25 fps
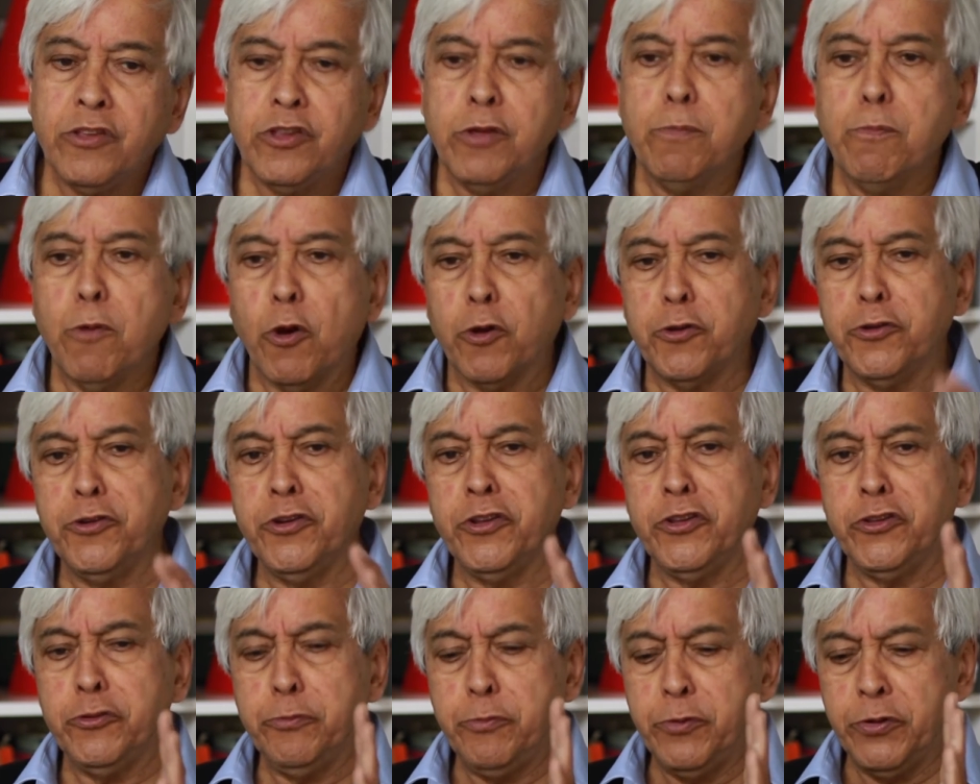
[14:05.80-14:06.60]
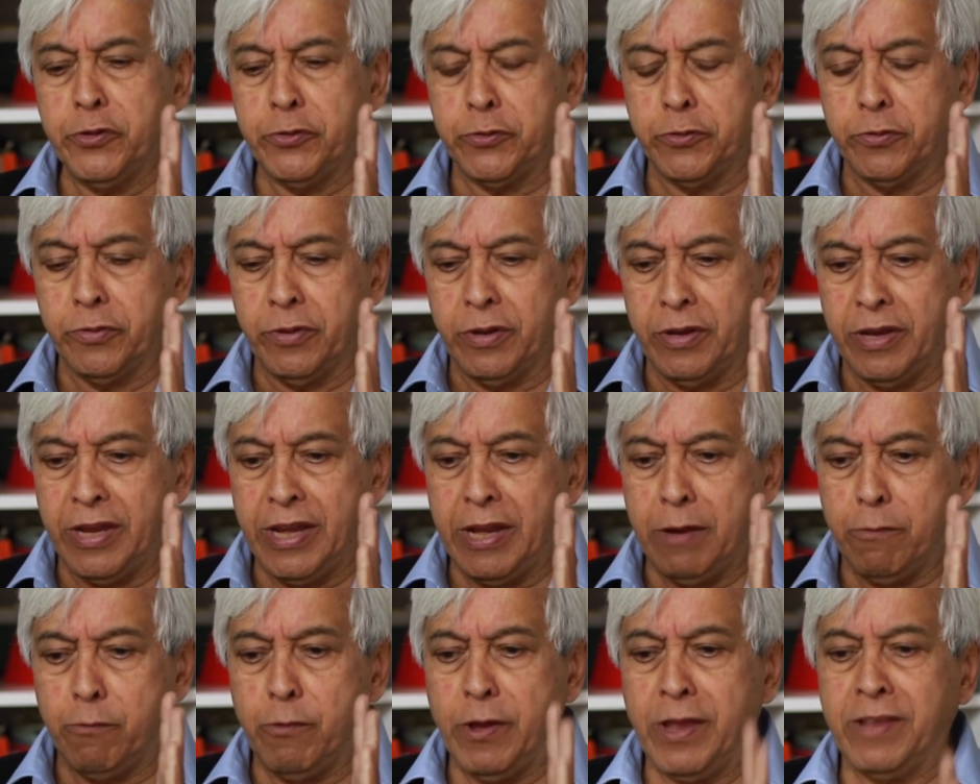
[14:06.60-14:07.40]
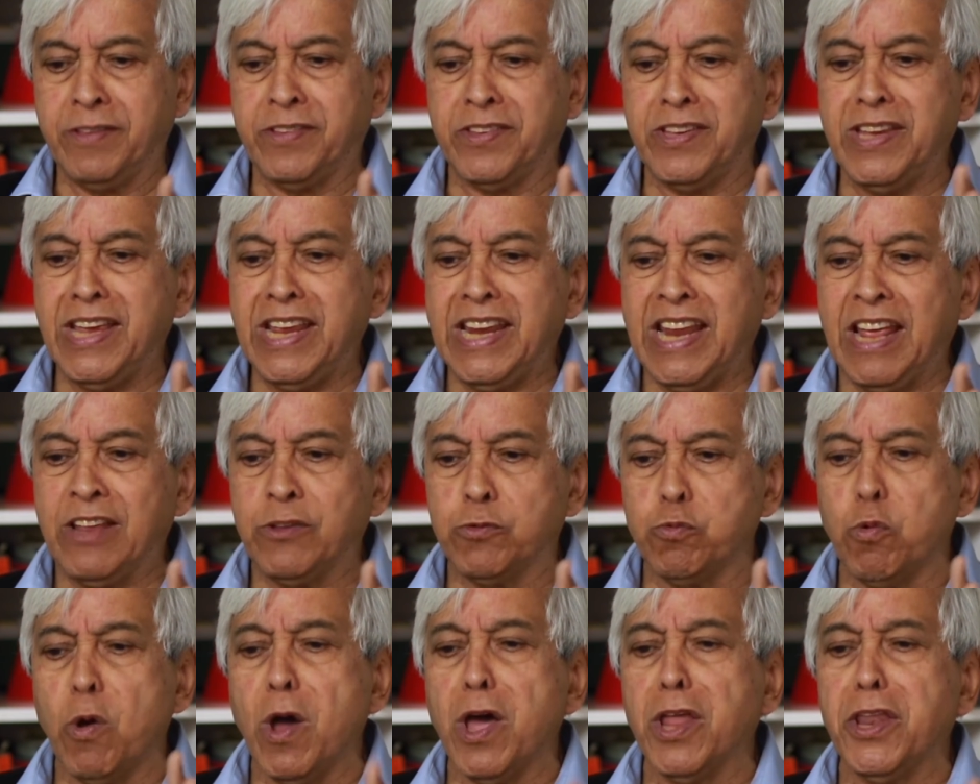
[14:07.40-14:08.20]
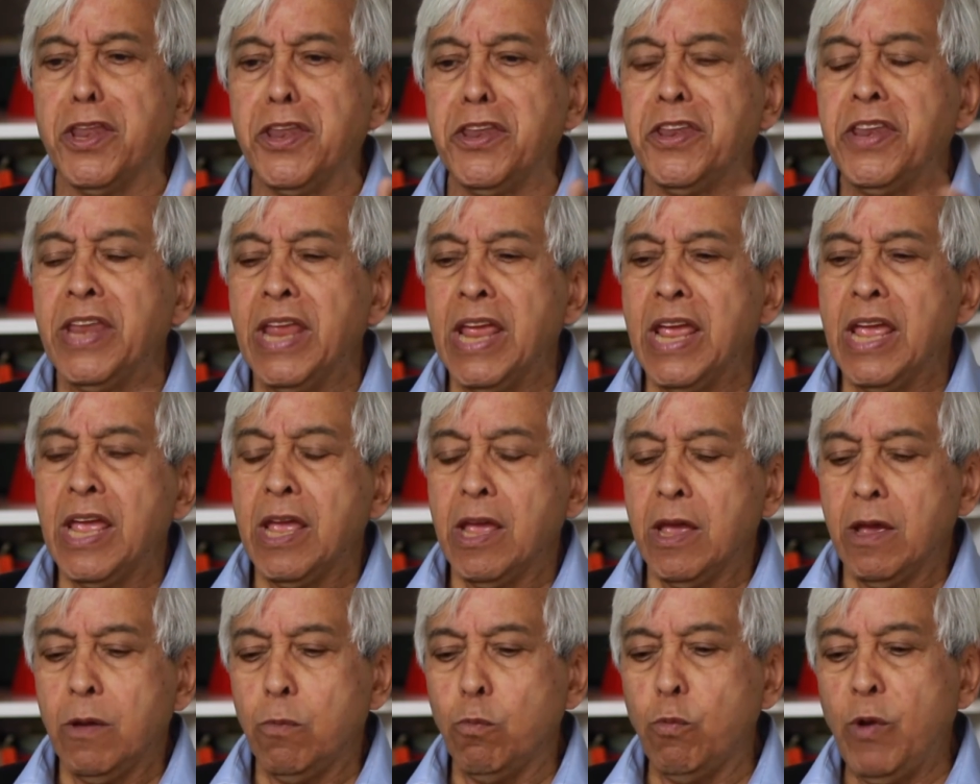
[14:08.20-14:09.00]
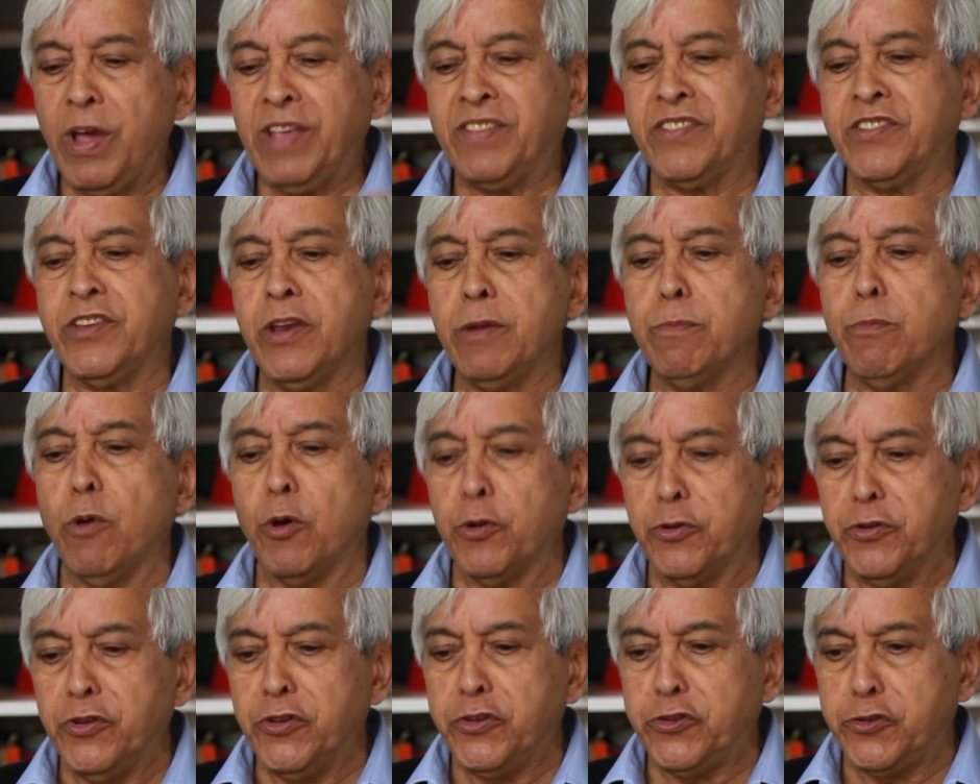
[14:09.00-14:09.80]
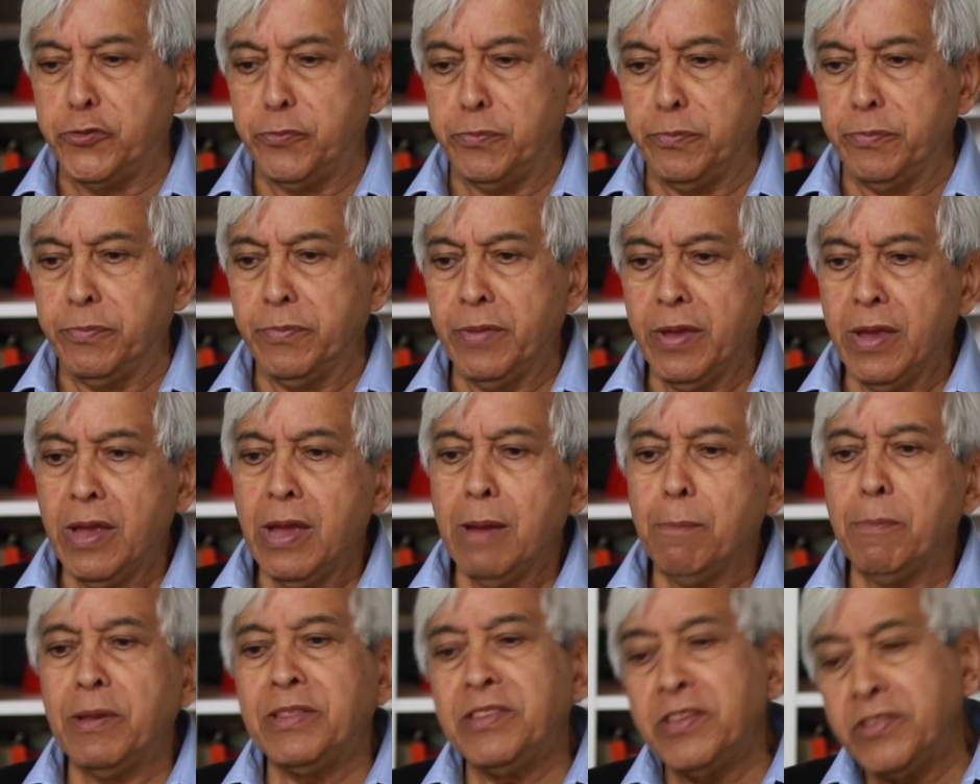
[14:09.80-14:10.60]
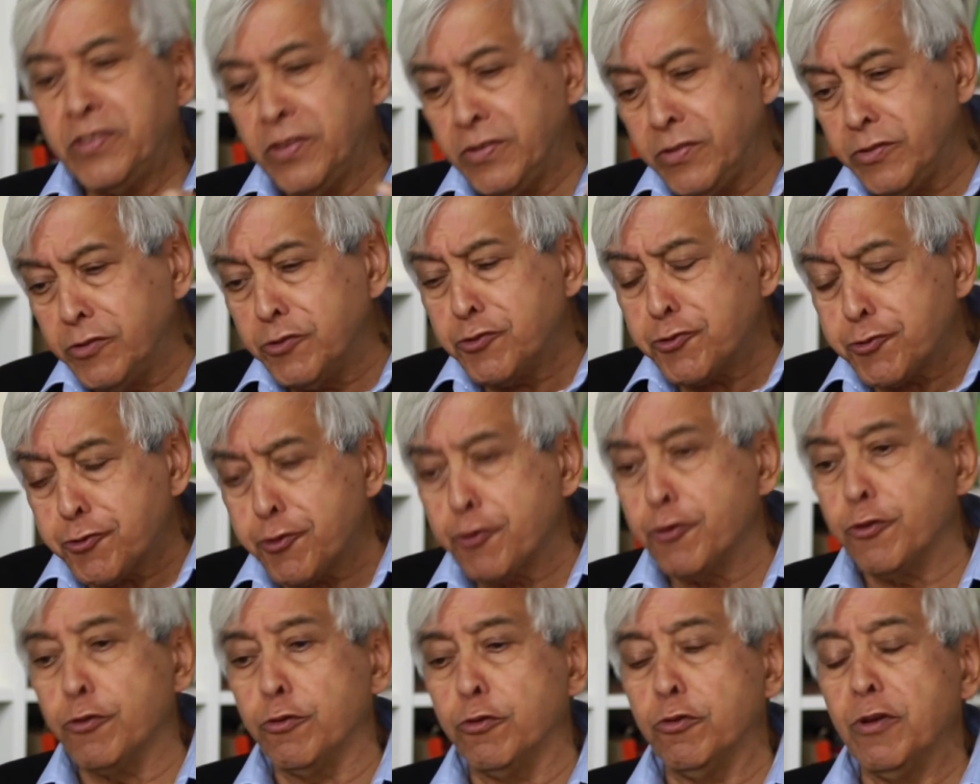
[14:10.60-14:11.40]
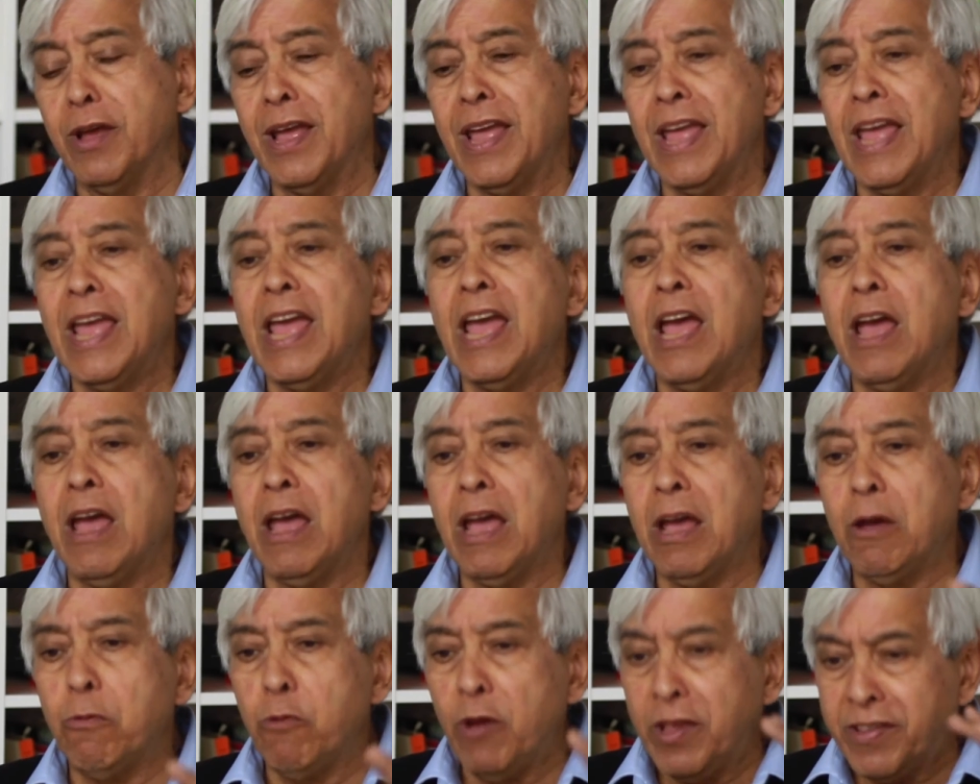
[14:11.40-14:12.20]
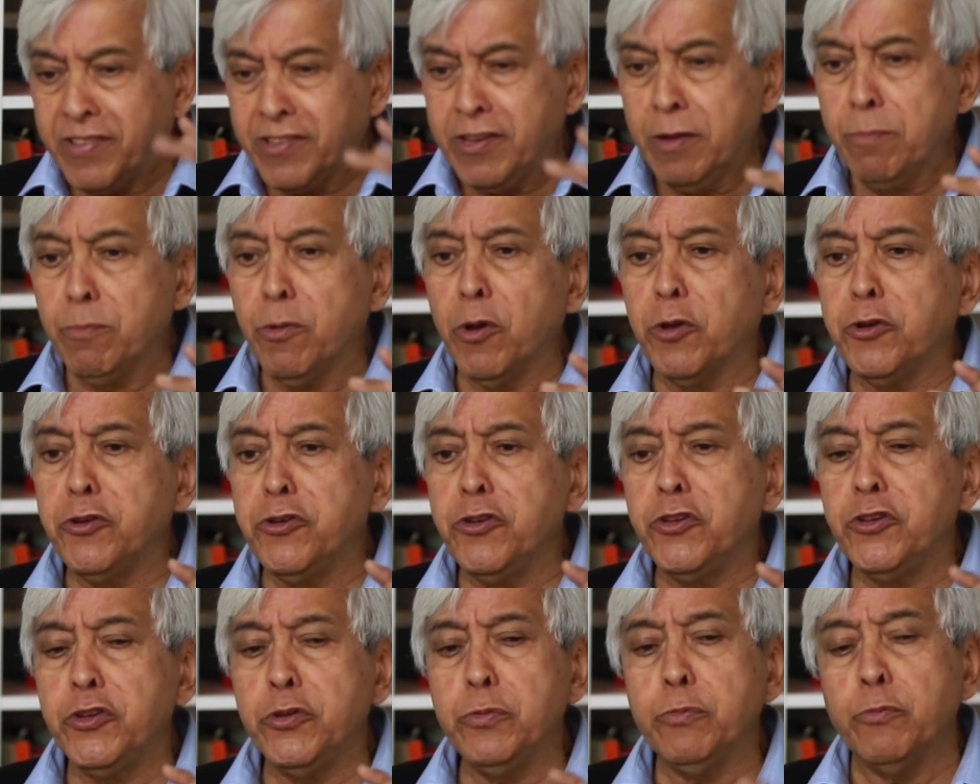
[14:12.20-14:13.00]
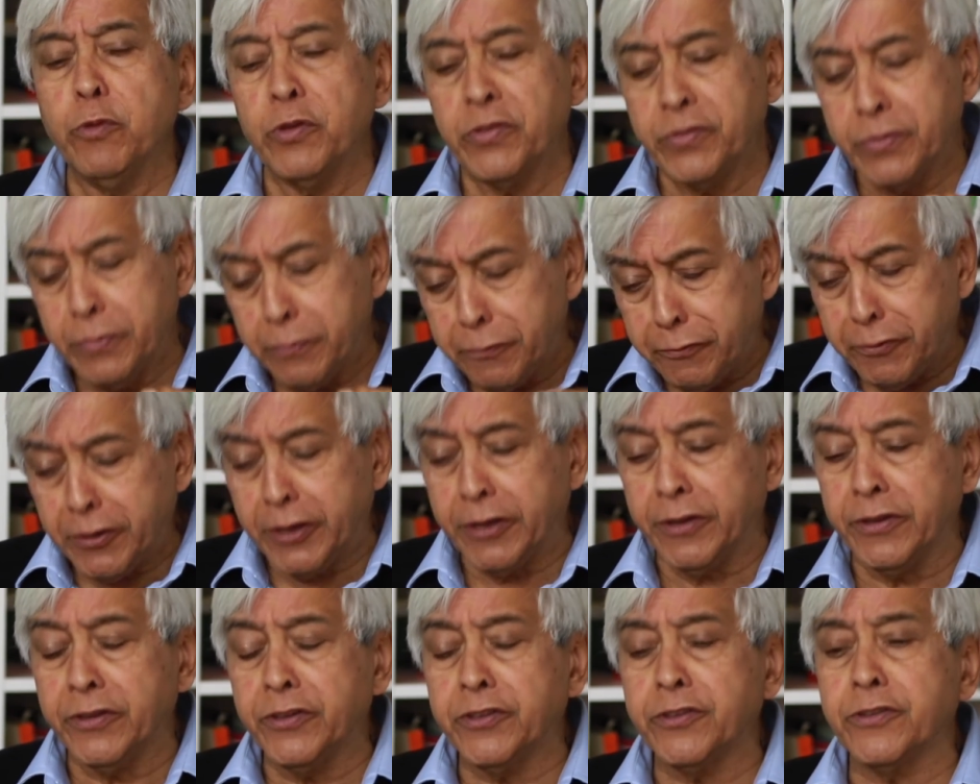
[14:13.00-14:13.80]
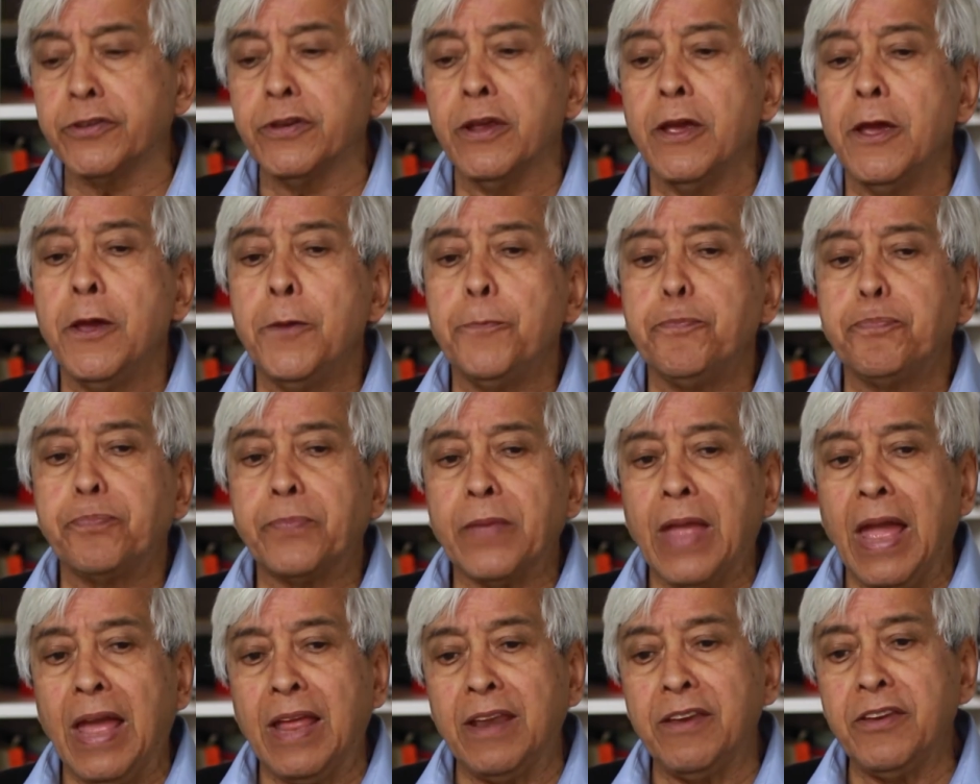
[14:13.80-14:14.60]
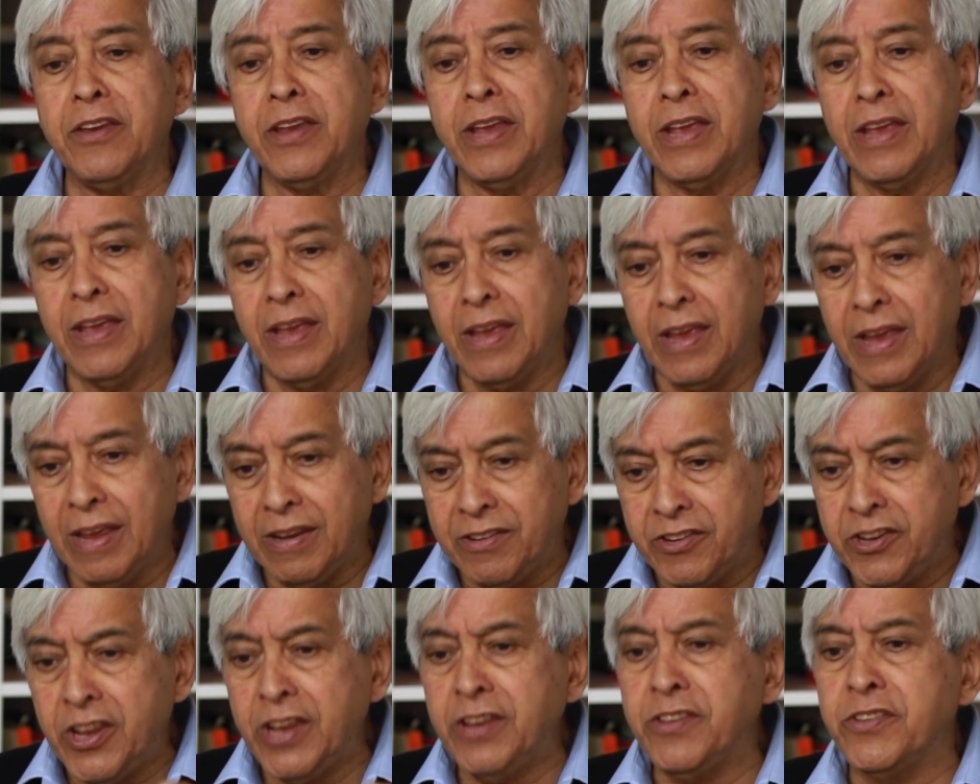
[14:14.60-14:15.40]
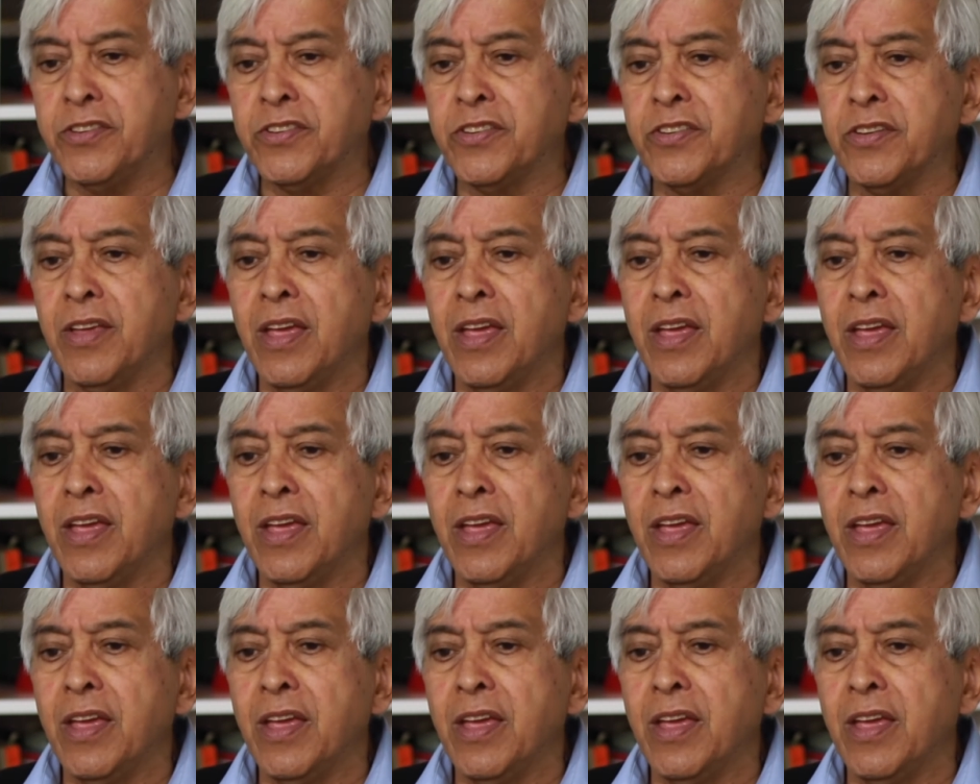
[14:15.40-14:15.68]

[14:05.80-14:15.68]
modernism is in a way seen as one Western modernism, but this isn't true. Western modernism was the first, and it did